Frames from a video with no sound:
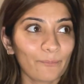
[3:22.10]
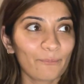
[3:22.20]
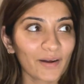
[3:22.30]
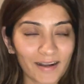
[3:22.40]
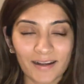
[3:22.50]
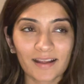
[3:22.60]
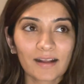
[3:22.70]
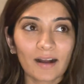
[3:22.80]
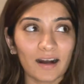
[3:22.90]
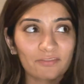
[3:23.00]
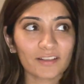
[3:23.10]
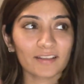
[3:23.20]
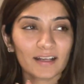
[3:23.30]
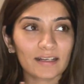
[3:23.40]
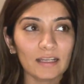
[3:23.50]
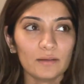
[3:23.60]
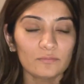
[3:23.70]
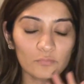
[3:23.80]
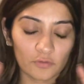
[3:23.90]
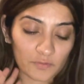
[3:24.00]
But after that, I
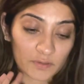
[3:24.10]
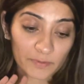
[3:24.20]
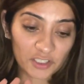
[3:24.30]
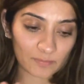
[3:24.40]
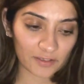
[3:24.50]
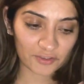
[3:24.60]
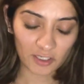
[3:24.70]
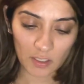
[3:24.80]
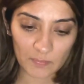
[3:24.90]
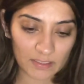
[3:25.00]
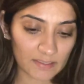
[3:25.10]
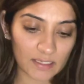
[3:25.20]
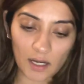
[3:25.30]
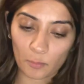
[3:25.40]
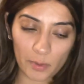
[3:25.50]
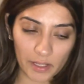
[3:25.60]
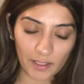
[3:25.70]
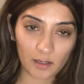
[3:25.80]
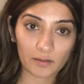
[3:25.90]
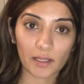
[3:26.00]
switched my jobs. I started
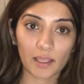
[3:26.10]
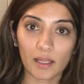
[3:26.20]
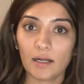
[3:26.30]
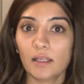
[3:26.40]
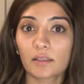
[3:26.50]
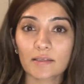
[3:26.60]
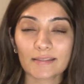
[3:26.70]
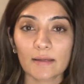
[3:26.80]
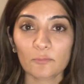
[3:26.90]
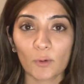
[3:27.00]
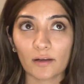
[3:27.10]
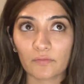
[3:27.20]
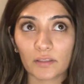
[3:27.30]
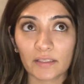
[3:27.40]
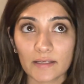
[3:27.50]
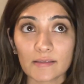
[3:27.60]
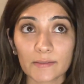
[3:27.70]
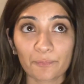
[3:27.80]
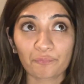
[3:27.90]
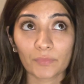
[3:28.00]
working out again, and this time, one of the things
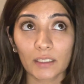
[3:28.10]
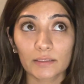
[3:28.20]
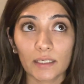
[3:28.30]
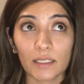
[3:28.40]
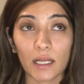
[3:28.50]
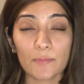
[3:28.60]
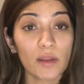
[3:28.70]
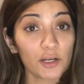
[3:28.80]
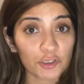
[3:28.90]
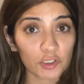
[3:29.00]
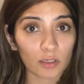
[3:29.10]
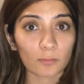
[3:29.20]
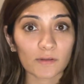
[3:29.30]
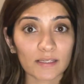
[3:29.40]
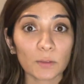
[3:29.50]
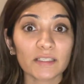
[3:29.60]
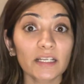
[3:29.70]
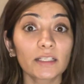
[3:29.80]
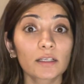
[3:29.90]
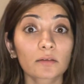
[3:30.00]
that I made sure was I was
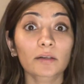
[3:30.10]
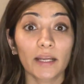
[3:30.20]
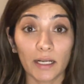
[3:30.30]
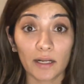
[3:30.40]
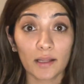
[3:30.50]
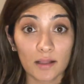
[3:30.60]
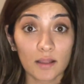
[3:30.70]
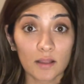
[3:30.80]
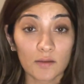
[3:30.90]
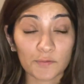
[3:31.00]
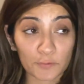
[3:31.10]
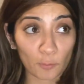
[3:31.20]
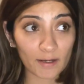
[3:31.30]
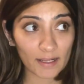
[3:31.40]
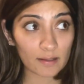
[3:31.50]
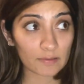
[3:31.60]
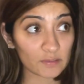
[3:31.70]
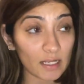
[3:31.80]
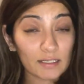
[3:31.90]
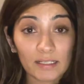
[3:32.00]
eating right. So
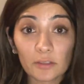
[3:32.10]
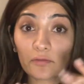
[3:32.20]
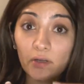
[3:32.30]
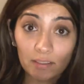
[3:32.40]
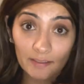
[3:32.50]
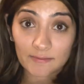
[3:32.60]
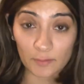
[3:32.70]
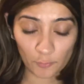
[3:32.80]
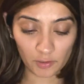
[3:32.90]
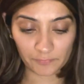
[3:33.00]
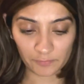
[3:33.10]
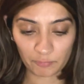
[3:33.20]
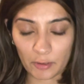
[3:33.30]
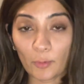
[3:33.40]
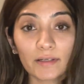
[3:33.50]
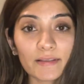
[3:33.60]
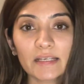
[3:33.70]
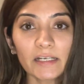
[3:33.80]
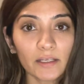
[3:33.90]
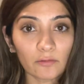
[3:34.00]
I'll tell you 3 things that worked for me. One is
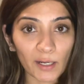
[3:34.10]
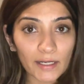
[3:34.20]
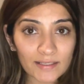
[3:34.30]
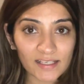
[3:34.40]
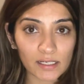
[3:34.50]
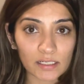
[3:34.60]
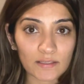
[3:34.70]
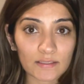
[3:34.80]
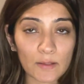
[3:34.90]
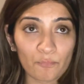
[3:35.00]
eating right. Second is